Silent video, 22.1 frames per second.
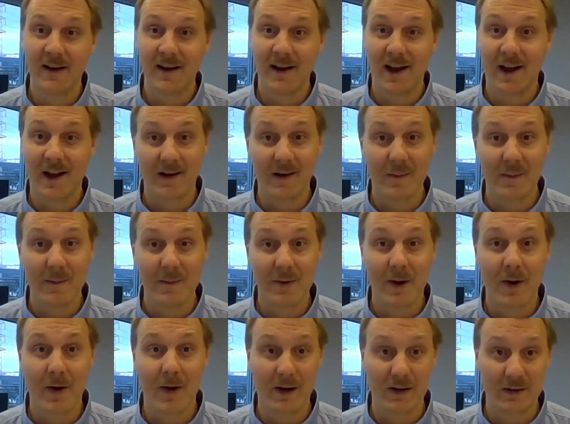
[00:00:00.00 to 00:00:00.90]
and
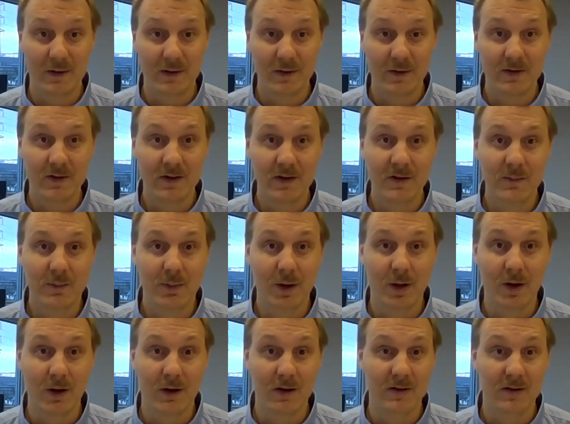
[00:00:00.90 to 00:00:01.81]
comparing two such
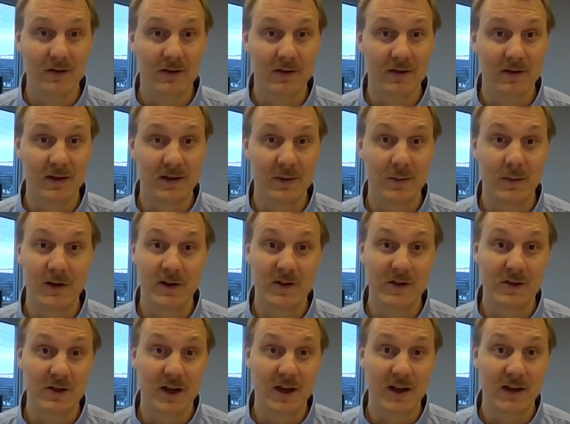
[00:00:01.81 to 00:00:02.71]
blocks to see
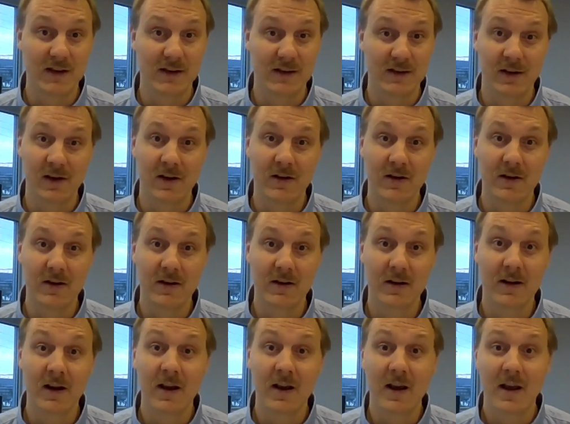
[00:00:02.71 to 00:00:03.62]
which chain is
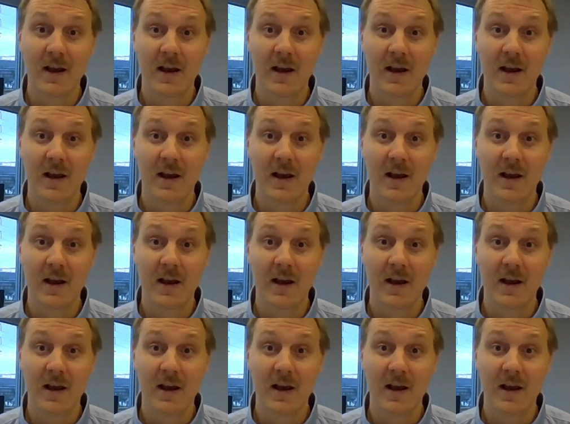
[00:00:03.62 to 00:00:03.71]
longer